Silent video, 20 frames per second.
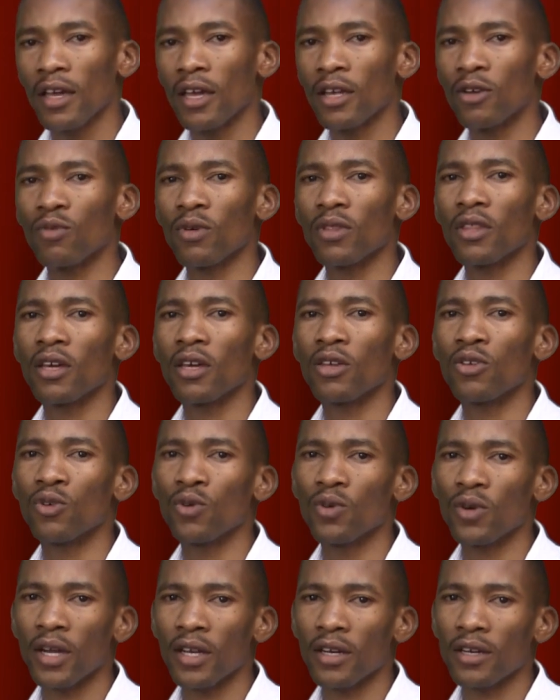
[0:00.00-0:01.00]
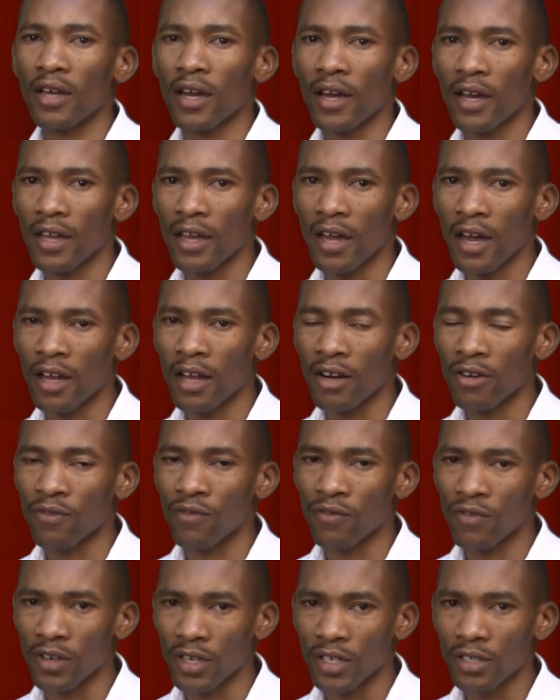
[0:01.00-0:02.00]
and whether you and I are
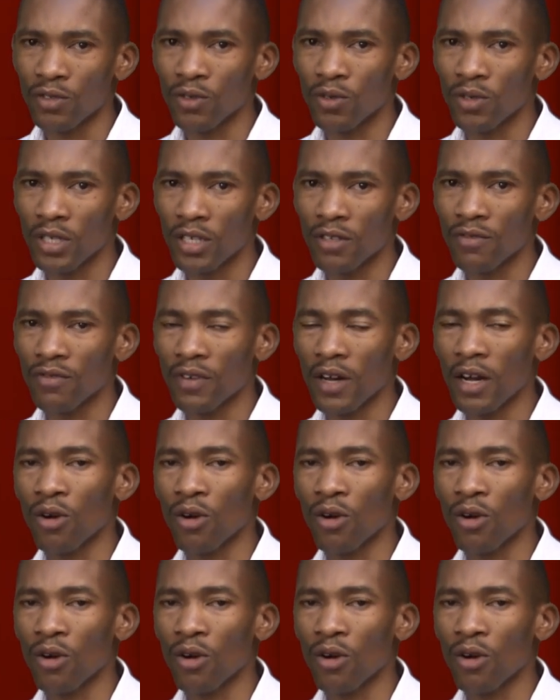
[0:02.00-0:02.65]
free to live